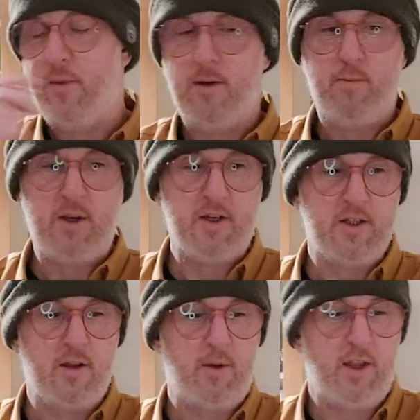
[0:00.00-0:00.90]
Because,
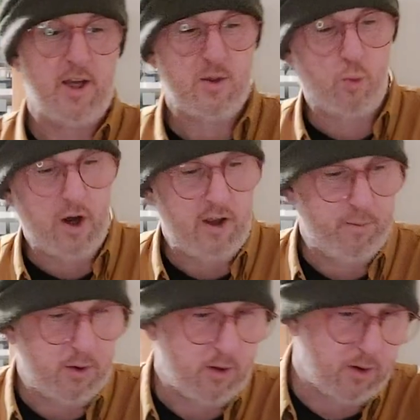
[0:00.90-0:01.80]
I mean, that's why I
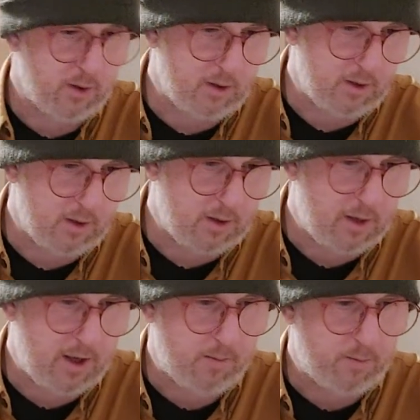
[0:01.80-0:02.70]
bought
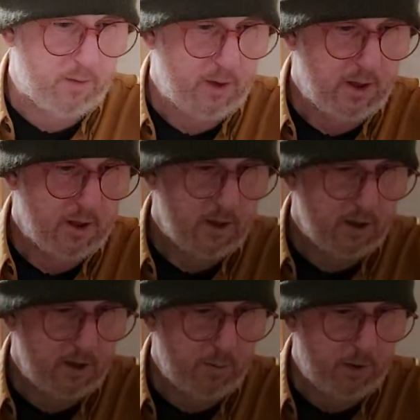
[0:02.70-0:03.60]

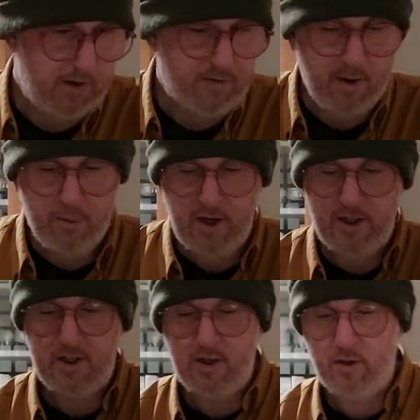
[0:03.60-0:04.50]
the pink fabrics,
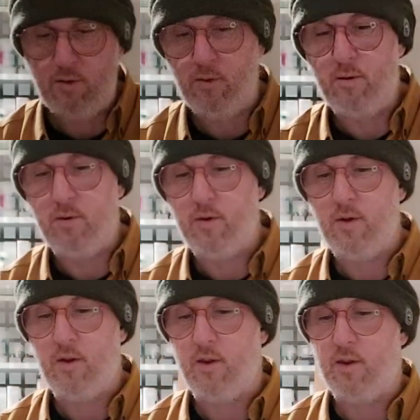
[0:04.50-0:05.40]
to do
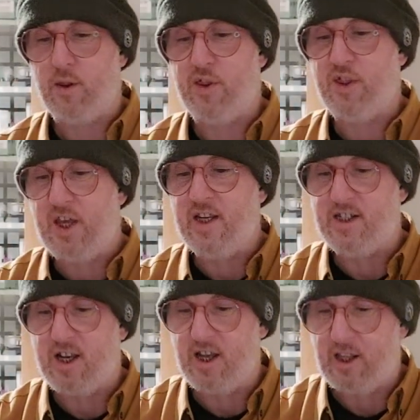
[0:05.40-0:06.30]

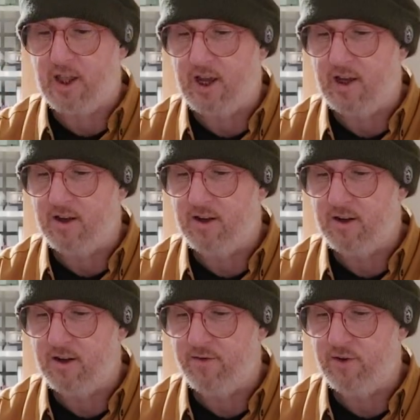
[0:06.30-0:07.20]
things like that
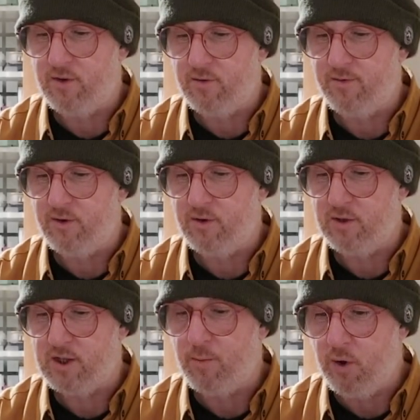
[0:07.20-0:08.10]
for
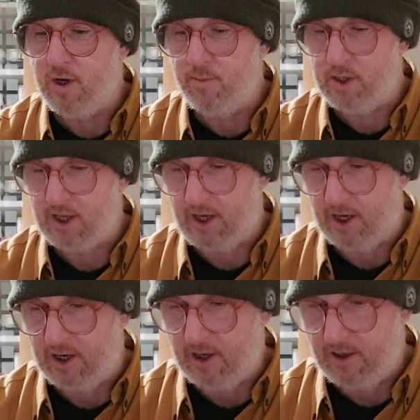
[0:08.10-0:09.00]
someone in
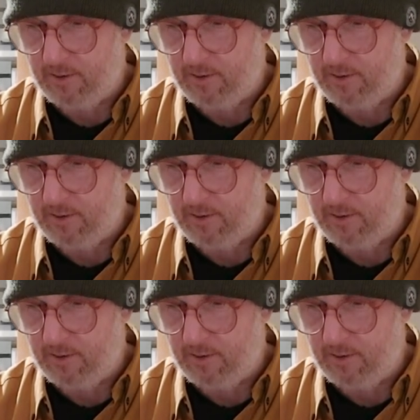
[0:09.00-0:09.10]
particular.